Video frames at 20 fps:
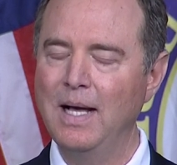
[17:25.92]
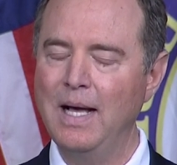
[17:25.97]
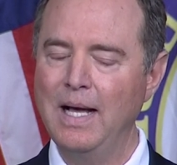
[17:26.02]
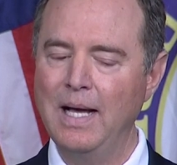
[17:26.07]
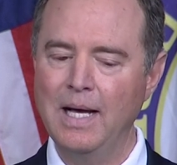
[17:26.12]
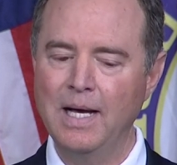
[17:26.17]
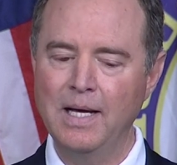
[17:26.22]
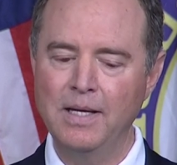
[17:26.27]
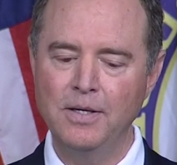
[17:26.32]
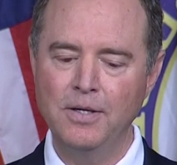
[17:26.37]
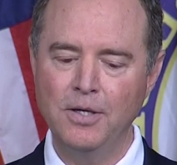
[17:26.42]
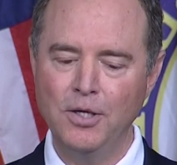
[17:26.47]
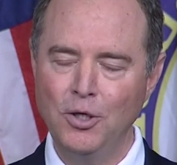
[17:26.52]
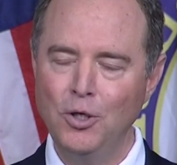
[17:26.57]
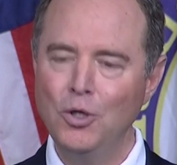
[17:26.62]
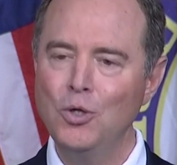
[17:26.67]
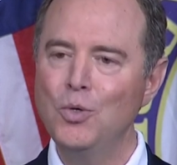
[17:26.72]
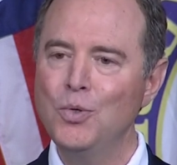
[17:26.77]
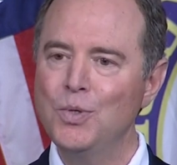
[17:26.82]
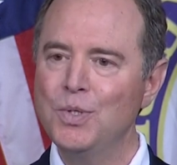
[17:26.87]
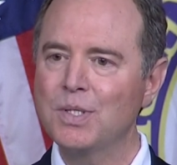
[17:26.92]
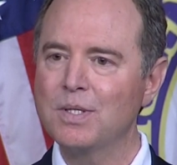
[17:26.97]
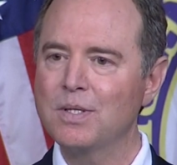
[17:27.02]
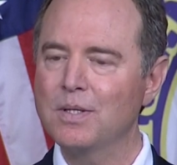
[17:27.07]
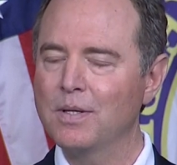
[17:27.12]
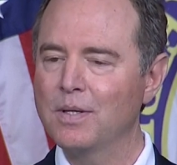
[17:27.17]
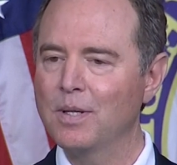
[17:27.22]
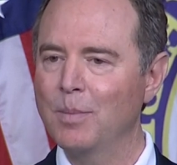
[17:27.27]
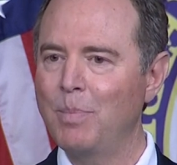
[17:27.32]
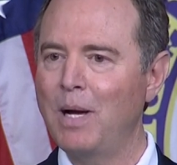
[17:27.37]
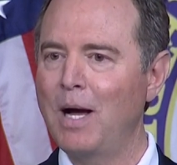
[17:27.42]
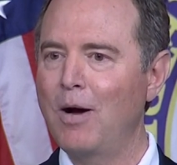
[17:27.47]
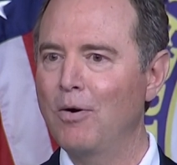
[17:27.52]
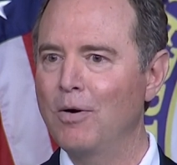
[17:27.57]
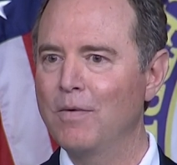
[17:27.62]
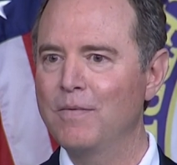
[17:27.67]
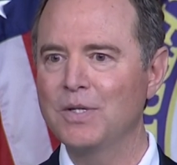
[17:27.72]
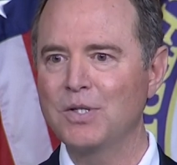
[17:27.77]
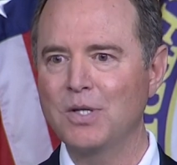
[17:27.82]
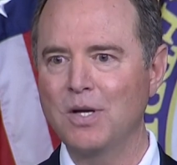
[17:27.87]
and used the power
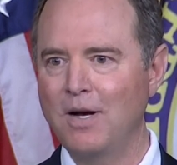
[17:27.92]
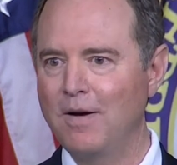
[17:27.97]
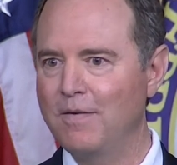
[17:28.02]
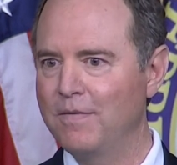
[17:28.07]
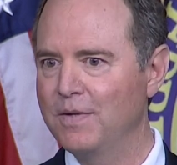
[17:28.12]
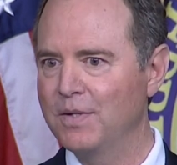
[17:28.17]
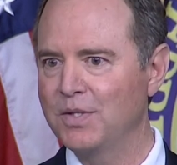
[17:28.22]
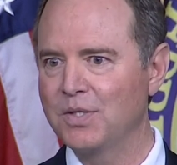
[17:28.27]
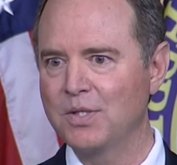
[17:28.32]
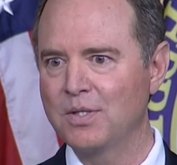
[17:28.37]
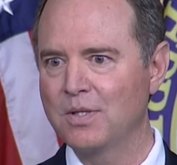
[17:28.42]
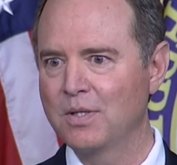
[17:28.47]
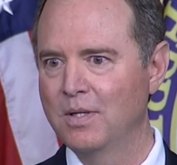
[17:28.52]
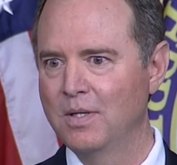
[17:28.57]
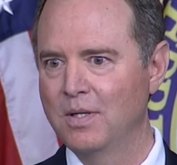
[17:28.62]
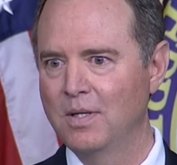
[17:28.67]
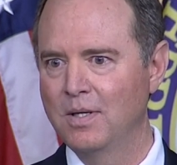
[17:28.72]
of his office,